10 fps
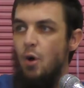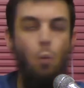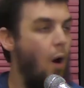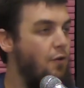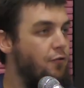
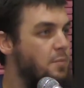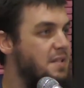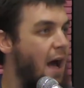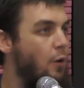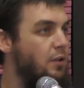The one
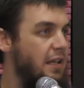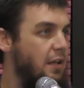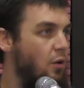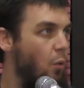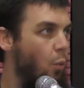from
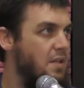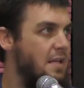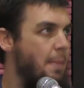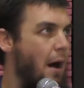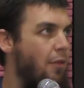Saudi
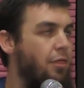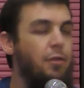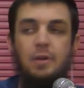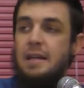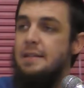was about
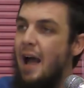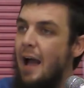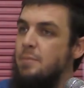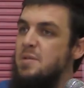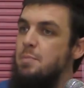3
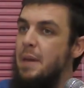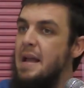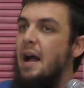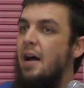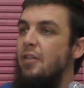times
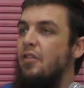bigger